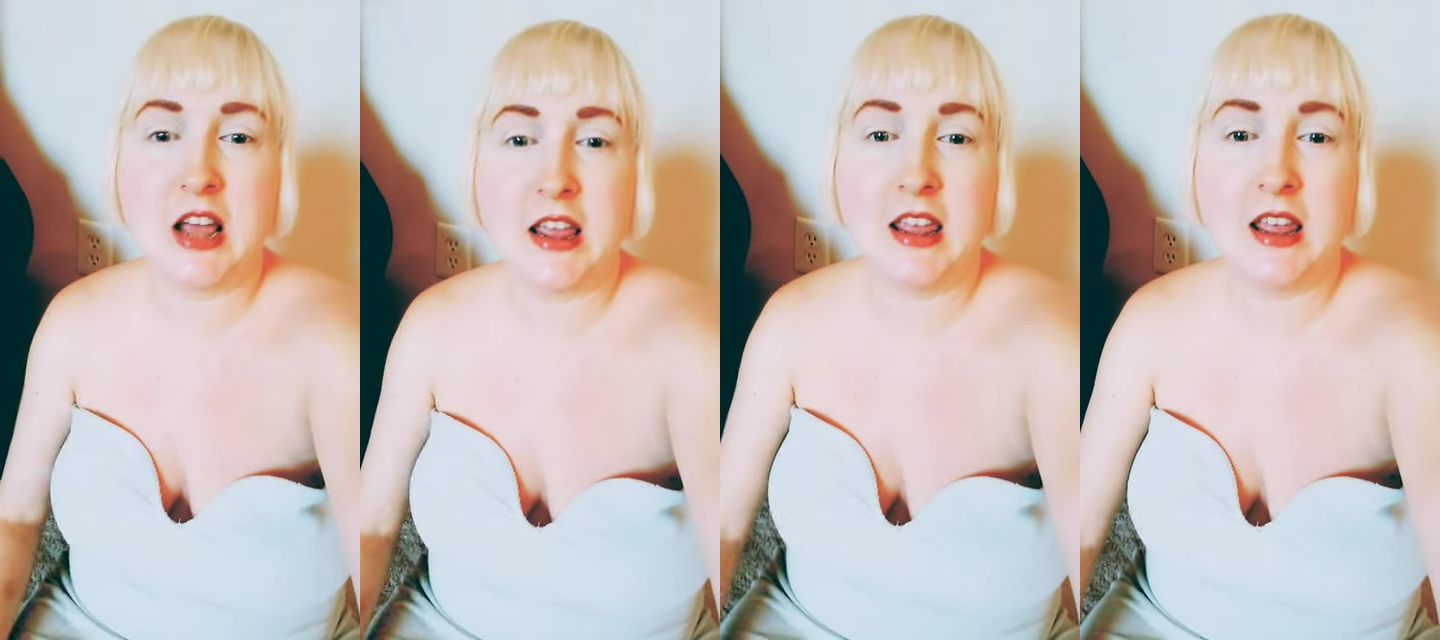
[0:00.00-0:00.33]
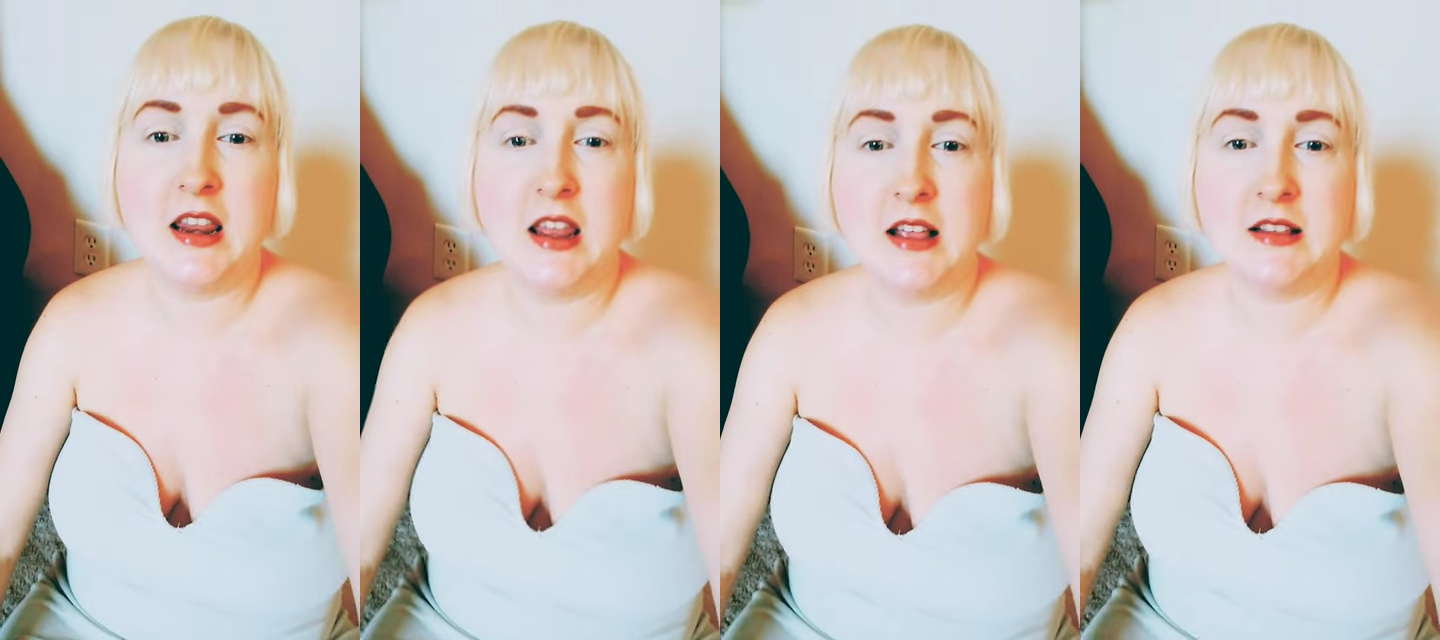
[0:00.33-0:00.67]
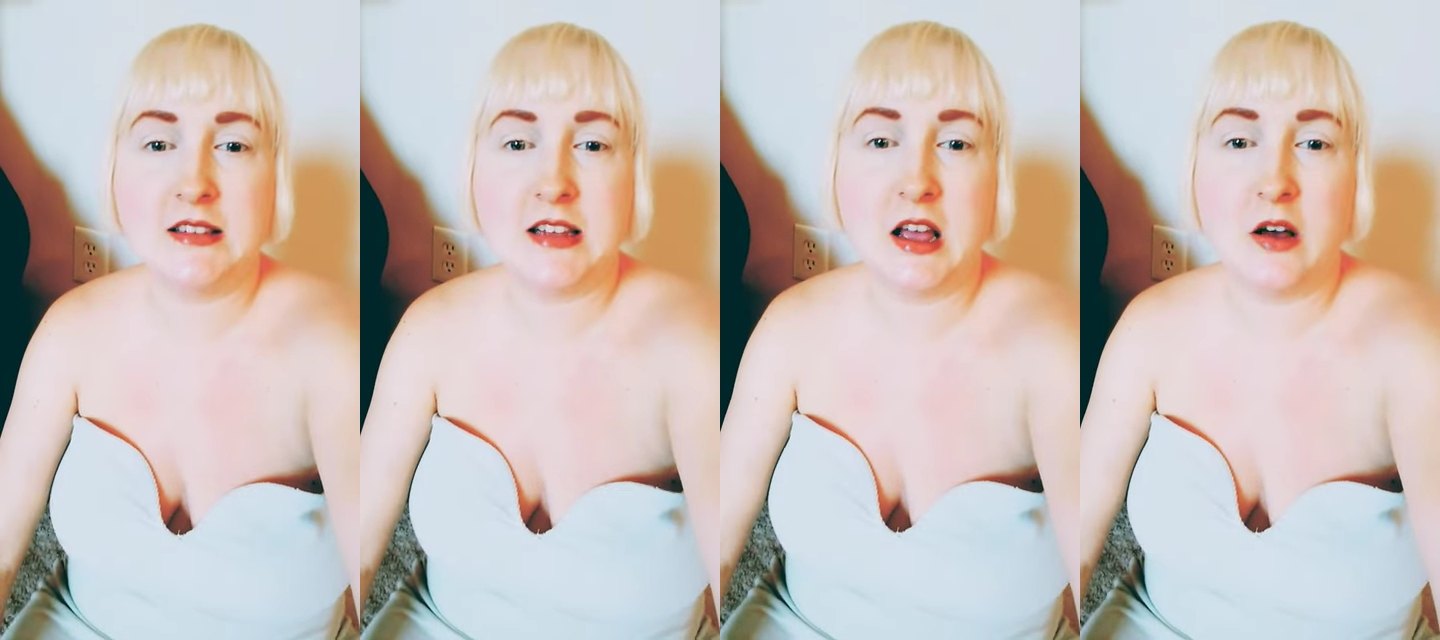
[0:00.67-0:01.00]
check in and
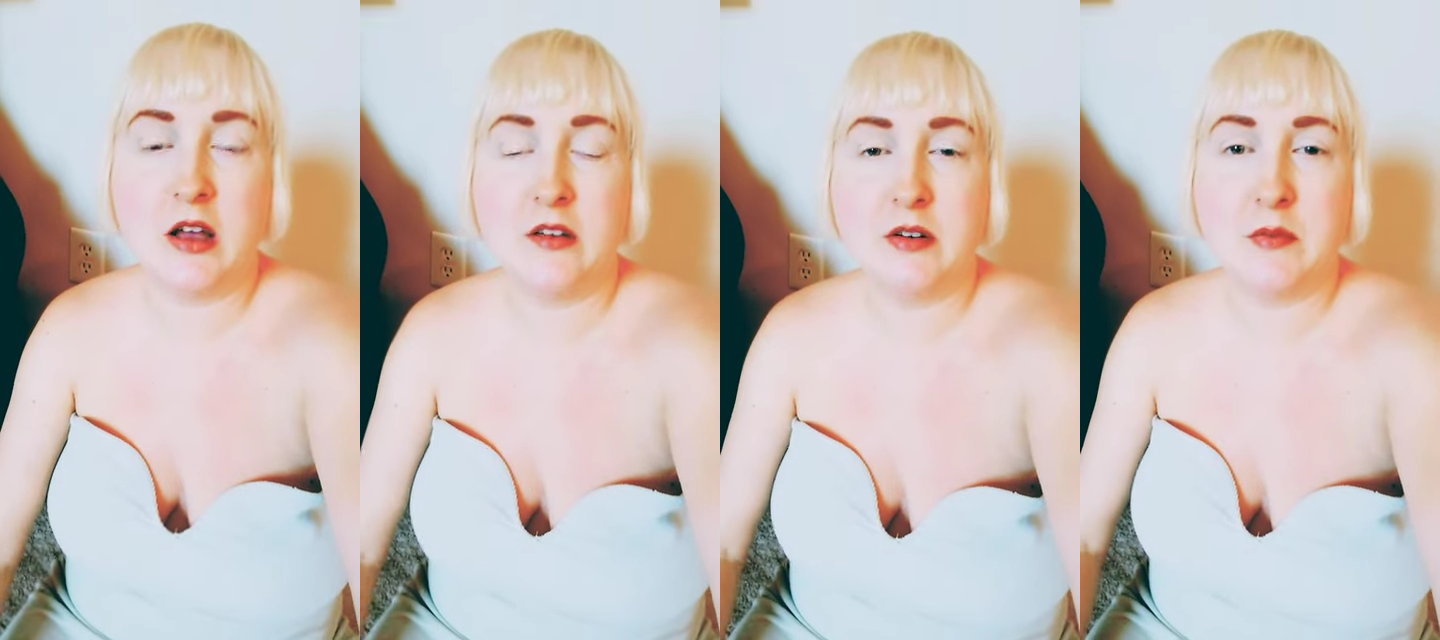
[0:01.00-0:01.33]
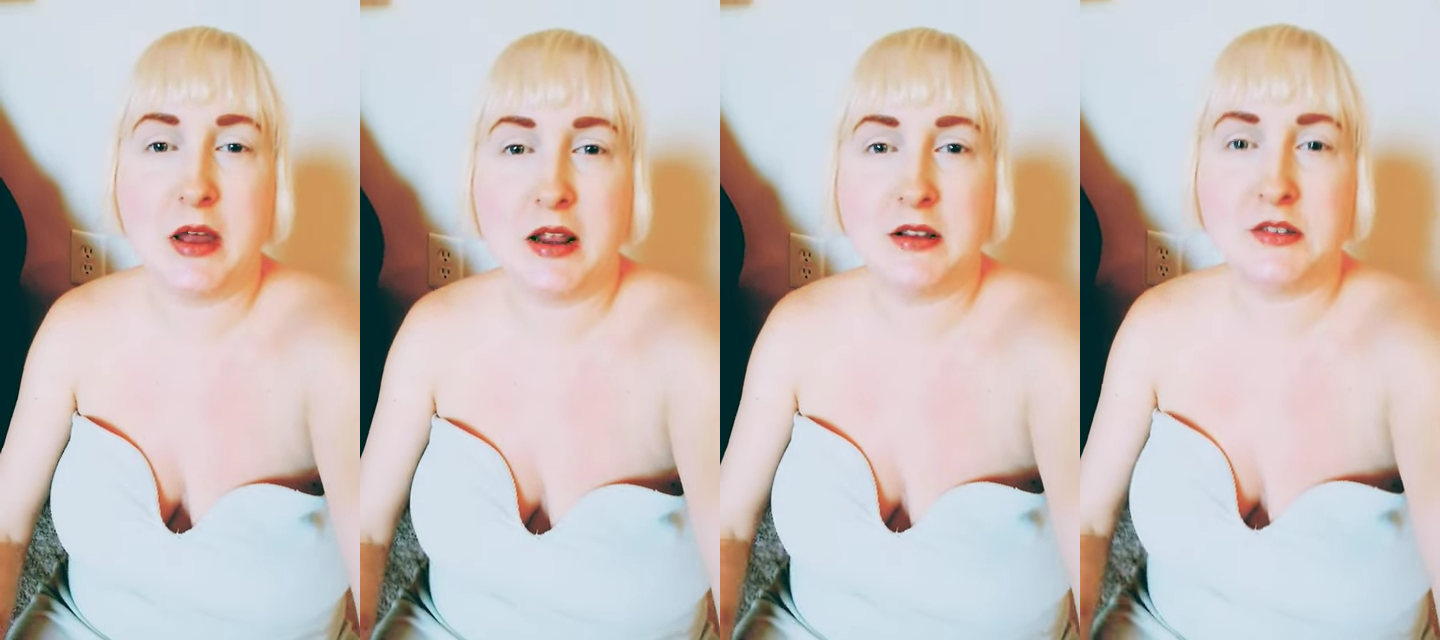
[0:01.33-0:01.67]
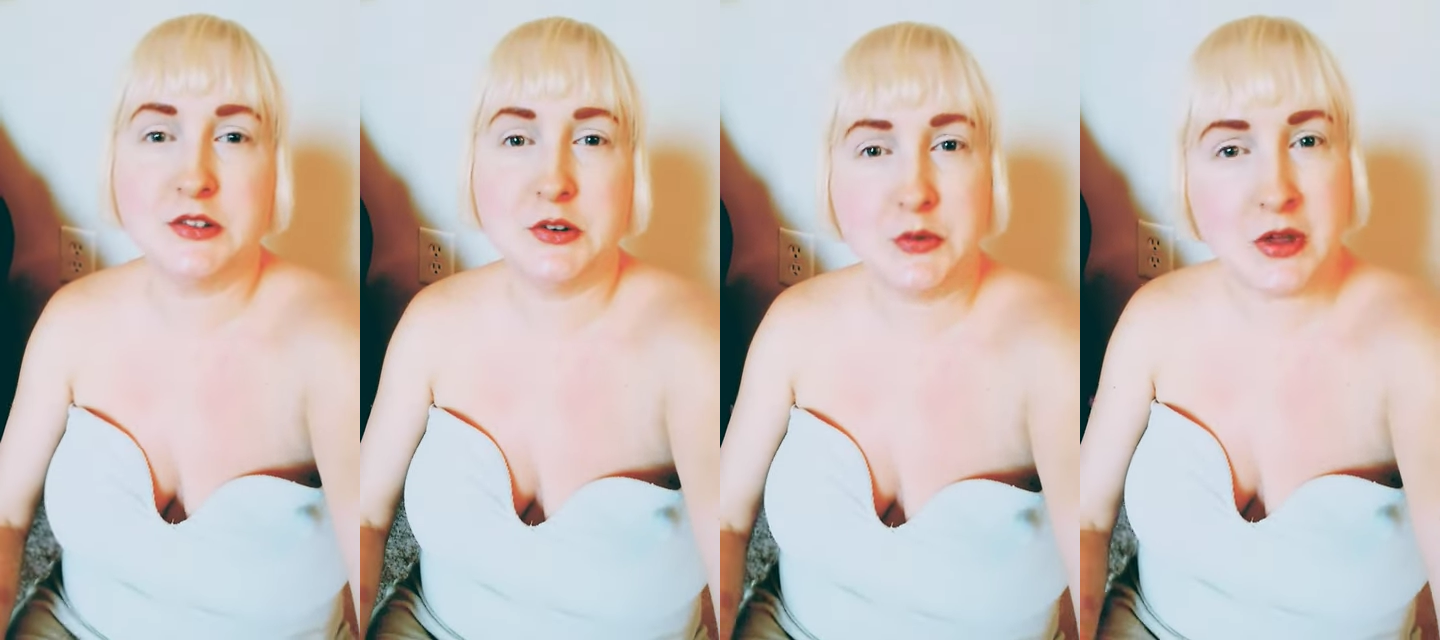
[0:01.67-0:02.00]
see how everybody is
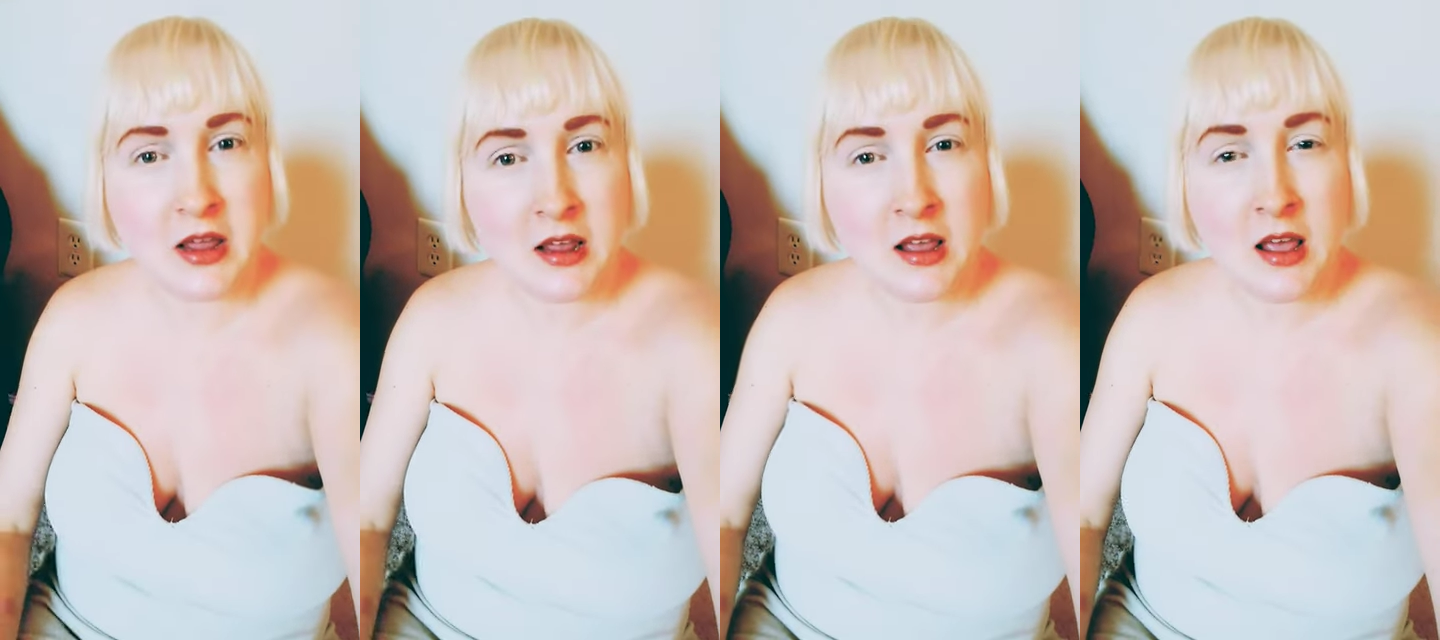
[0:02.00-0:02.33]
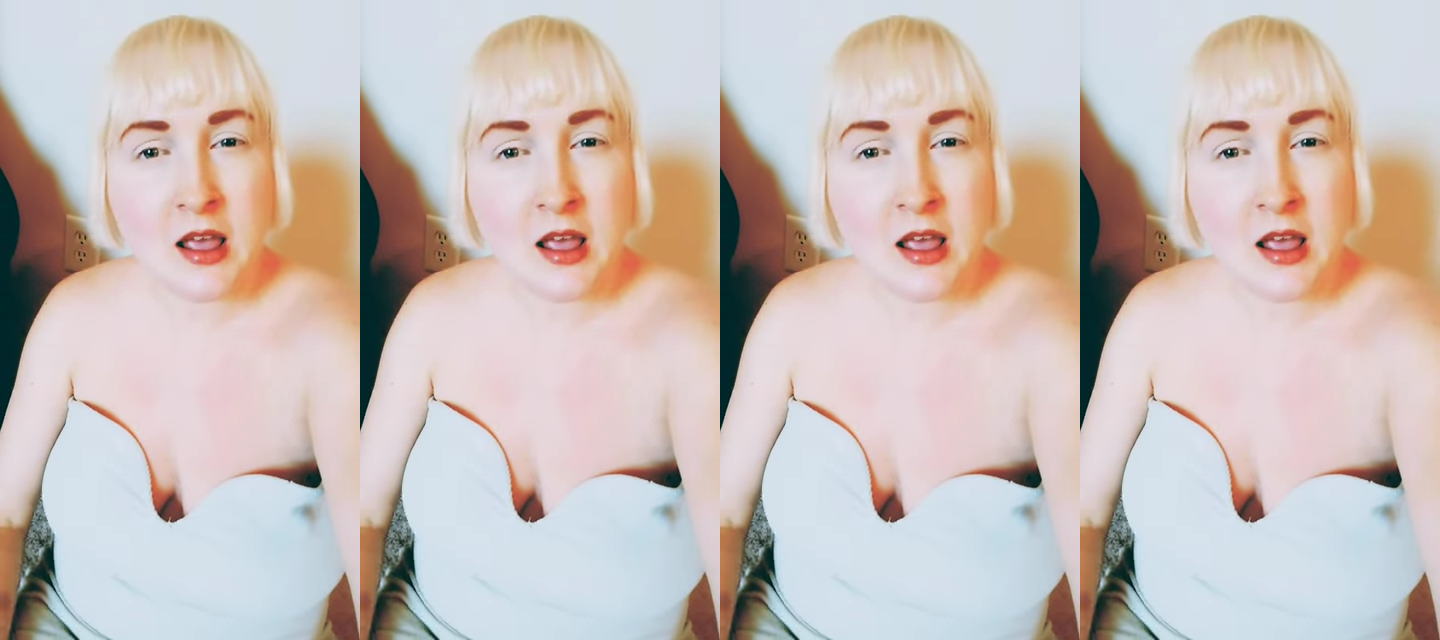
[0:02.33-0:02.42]
doing.